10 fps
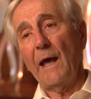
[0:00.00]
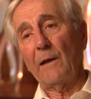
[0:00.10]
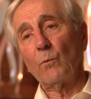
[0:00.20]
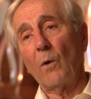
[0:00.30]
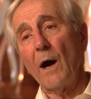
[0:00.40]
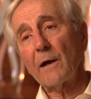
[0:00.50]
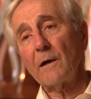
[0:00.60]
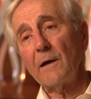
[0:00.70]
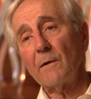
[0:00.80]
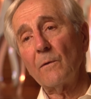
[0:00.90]
And
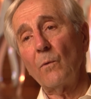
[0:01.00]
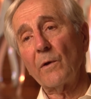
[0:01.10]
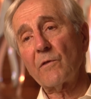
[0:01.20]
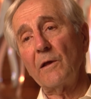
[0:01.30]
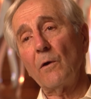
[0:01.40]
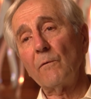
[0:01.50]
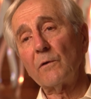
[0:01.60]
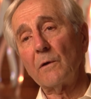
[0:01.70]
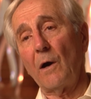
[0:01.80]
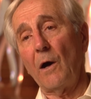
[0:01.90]
Walker was the
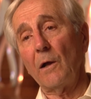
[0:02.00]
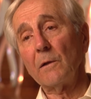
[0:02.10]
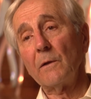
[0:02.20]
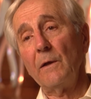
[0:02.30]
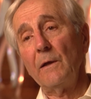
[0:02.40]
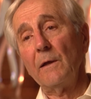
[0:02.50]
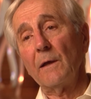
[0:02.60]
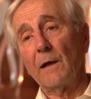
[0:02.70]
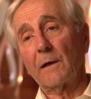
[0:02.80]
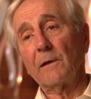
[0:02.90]
overall
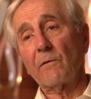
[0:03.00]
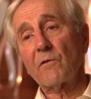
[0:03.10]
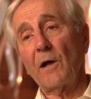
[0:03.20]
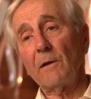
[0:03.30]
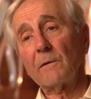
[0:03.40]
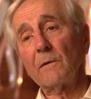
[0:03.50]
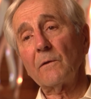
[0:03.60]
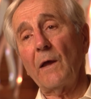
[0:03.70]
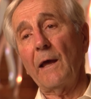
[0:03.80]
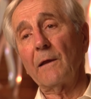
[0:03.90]

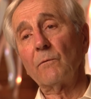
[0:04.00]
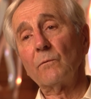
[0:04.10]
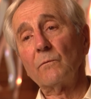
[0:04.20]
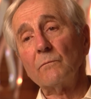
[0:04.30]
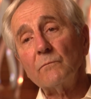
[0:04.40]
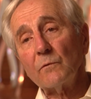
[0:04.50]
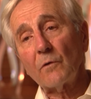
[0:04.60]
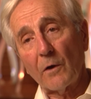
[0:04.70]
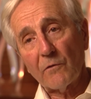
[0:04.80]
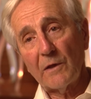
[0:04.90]
consultant, and of
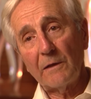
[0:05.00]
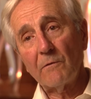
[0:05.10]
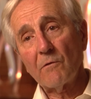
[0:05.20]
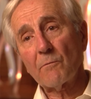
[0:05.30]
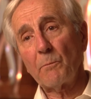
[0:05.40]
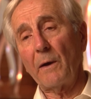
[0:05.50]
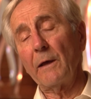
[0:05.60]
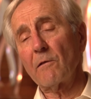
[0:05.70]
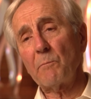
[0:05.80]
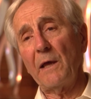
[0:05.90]
course he'd
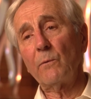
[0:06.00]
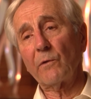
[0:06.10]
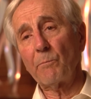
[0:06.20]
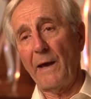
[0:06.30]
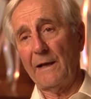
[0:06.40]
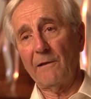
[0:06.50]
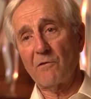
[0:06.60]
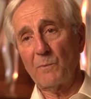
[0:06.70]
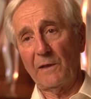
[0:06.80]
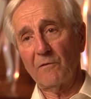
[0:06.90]
speak with
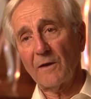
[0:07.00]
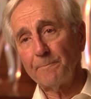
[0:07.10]
management.